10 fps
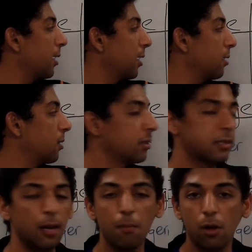ligand, the
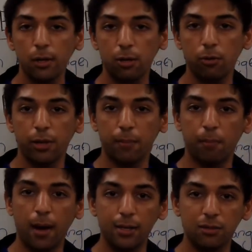same molecule
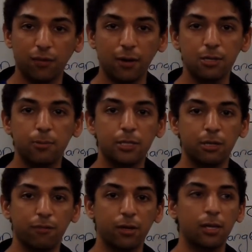that binds very
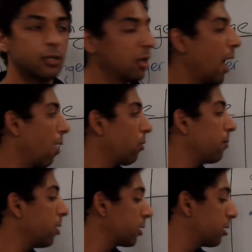specifically to
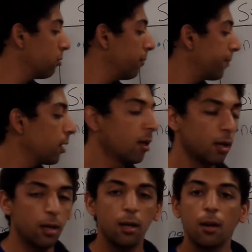our molecule,
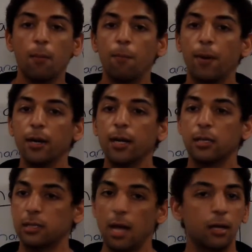but
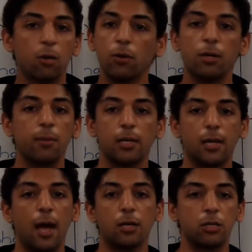it's not going to be
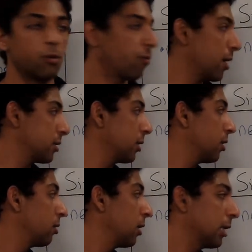attached to
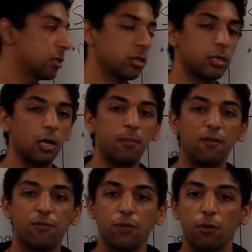resin. It's just going to
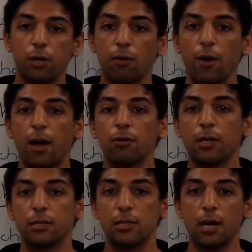be floating
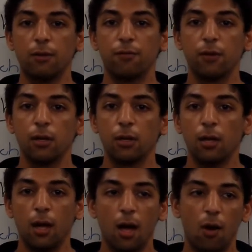around inside of
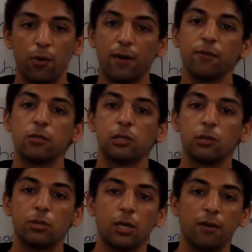uh, whatever
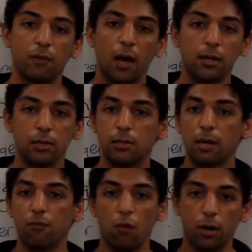solution I've got
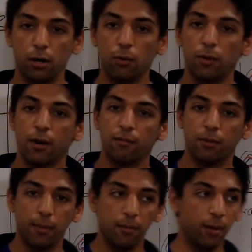inside of water or
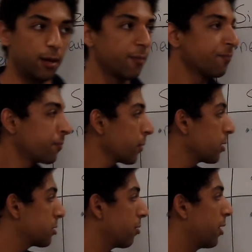whatever it may be.
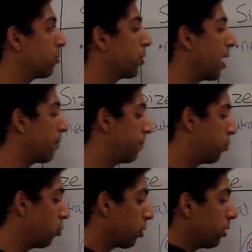So then when I
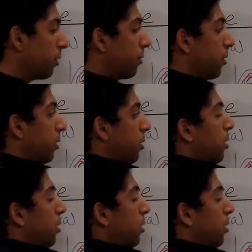pour the,